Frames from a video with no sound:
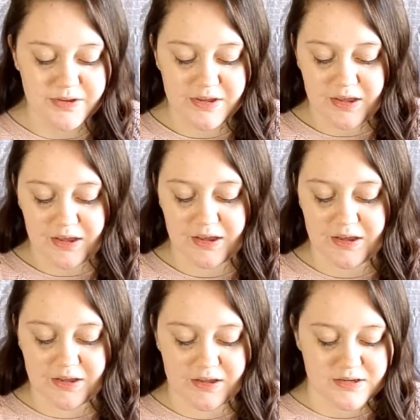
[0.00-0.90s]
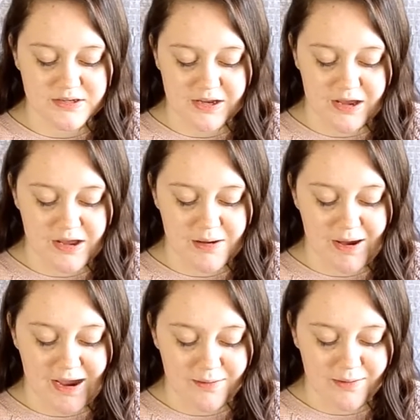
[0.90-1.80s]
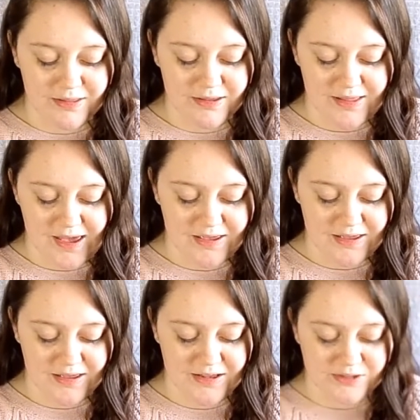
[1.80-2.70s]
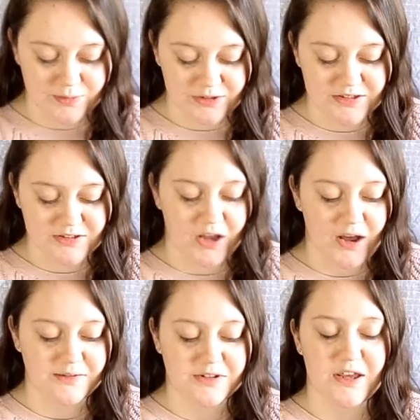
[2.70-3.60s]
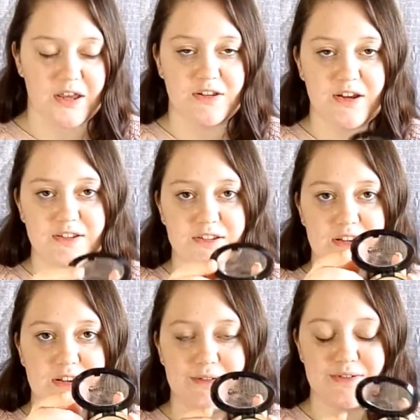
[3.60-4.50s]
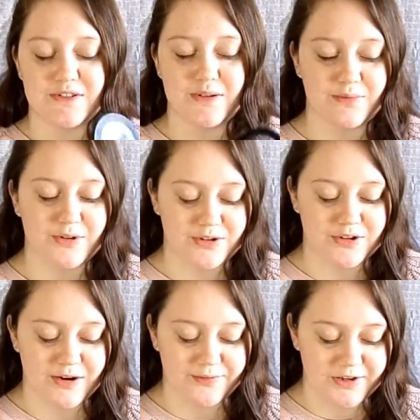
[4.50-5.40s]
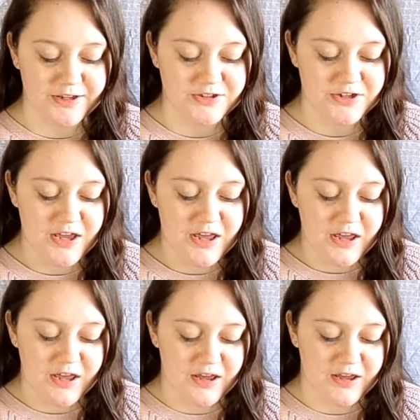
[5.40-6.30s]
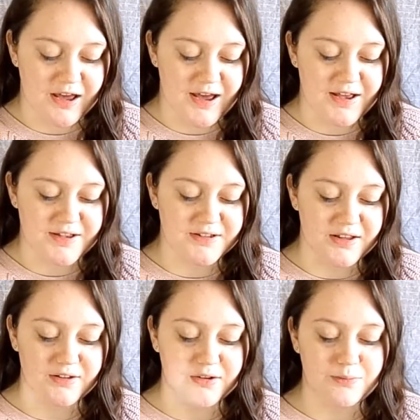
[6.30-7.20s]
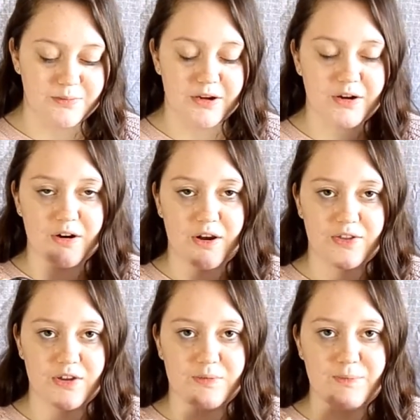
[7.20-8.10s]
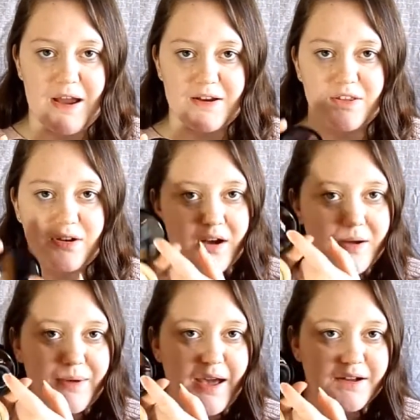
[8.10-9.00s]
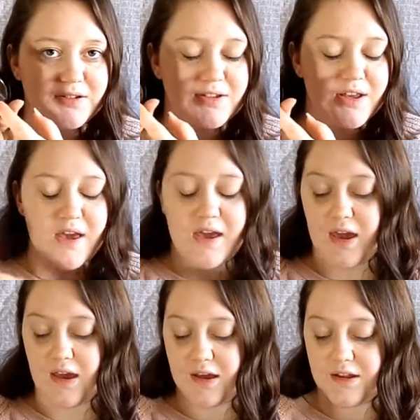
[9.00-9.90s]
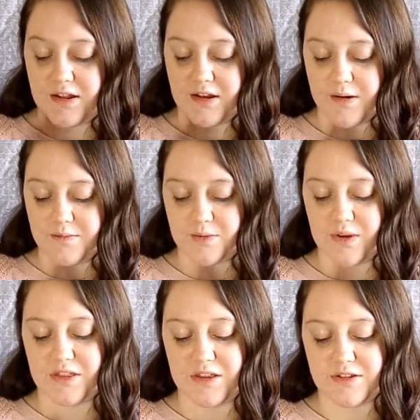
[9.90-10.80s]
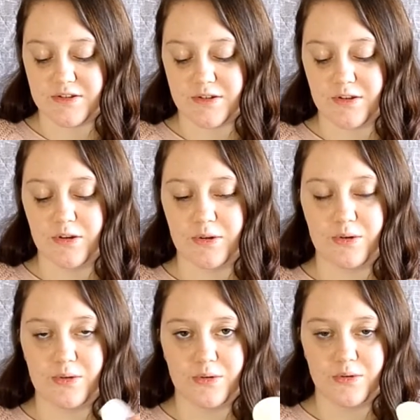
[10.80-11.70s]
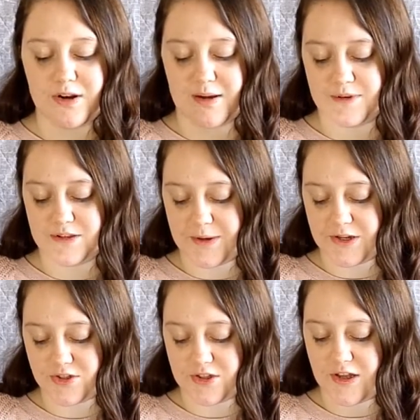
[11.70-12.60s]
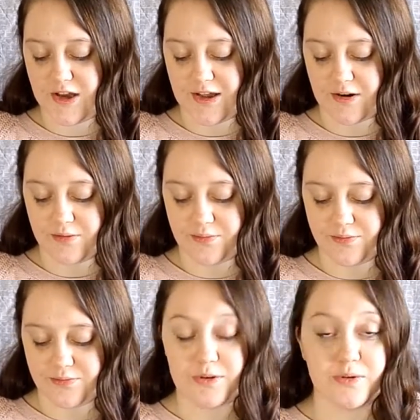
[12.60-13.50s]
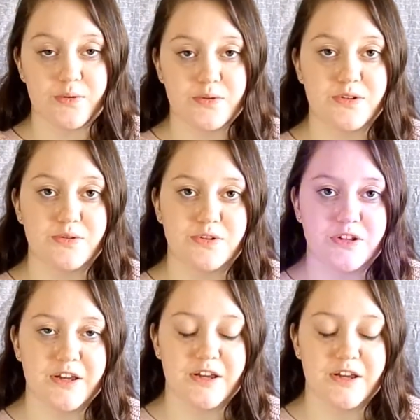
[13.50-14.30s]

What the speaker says: And I really like it. It's really soft. It does give some good coverage. It has a little mirror on the back of the compact, and it comes with this little crappy sponge that I don't use usually.